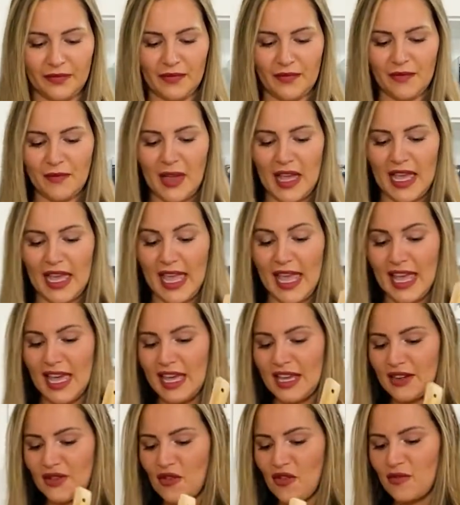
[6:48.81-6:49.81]
My
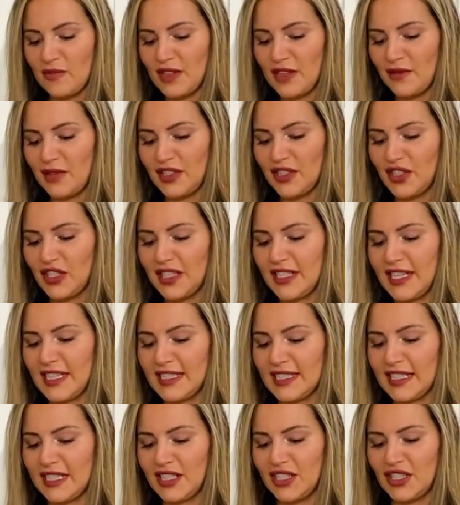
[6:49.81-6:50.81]
aunt, normally when she does
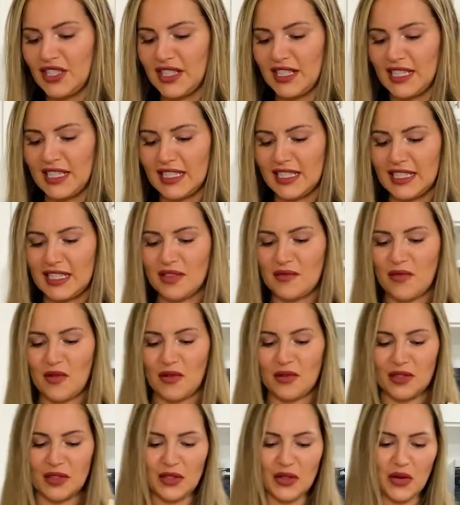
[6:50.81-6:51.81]
it, she is the
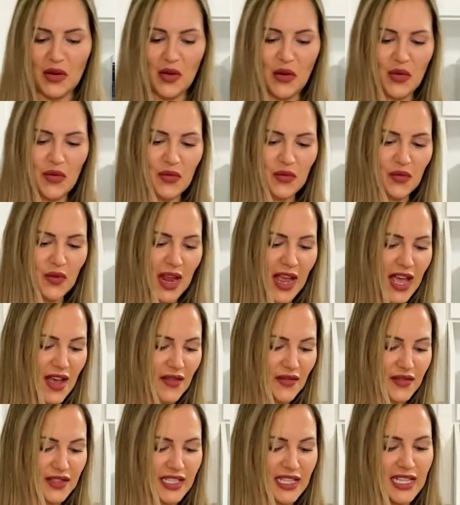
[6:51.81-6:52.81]
most
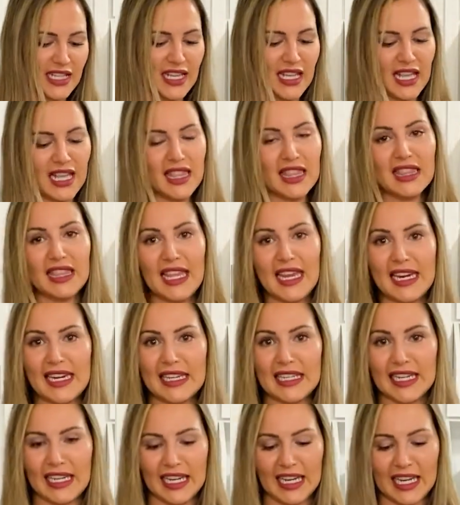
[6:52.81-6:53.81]
crafty
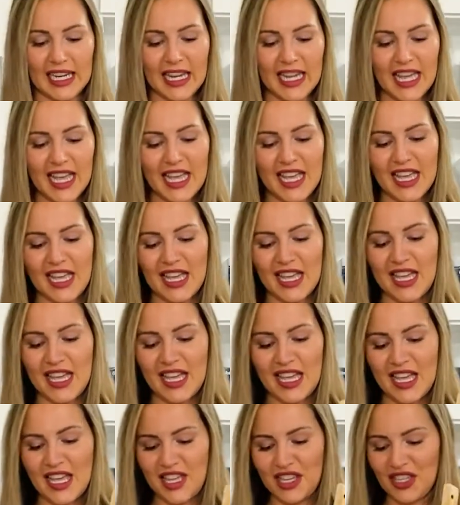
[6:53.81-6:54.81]
lady.
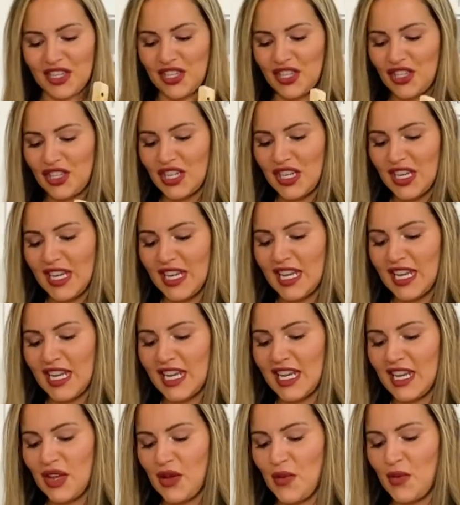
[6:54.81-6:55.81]

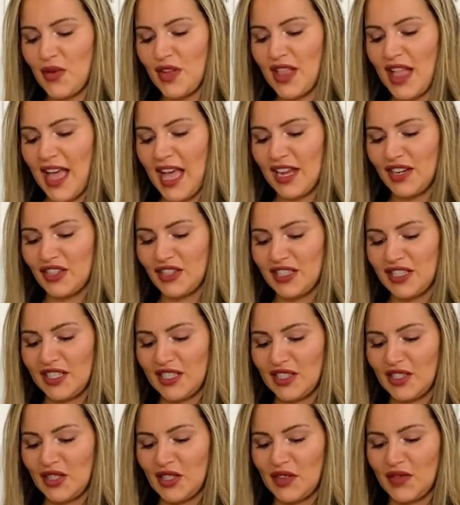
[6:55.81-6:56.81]
She will actually
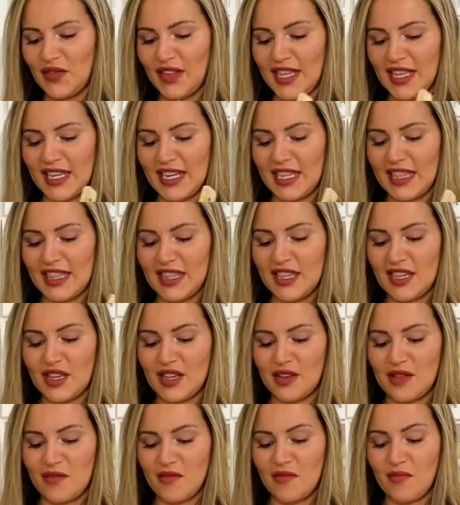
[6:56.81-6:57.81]
serve it in
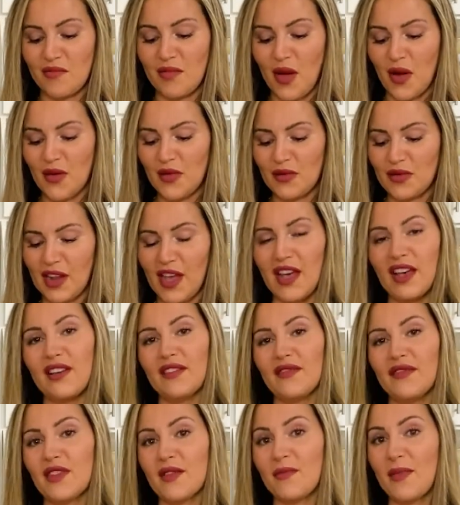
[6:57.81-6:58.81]
the boat
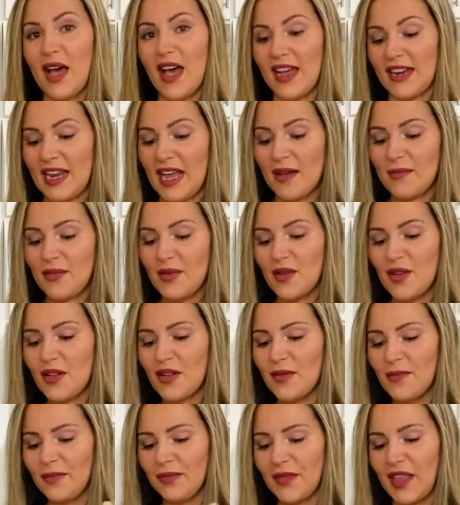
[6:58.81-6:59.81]
of the
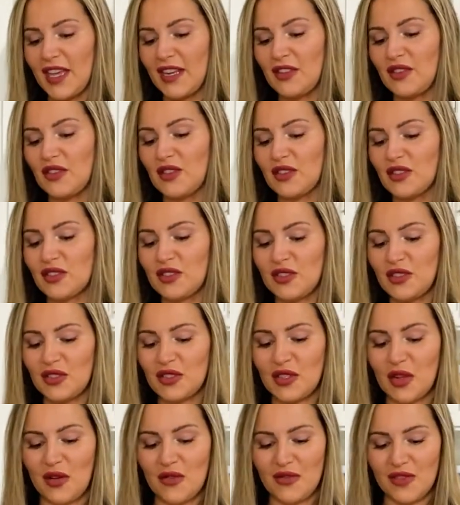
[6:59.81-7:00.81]
pineapple. It looks
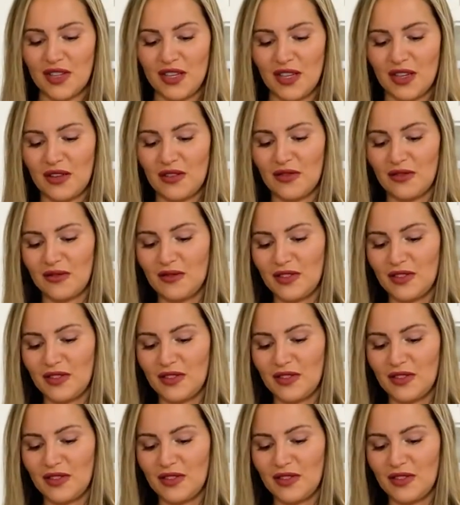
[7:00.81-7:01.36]
so cute.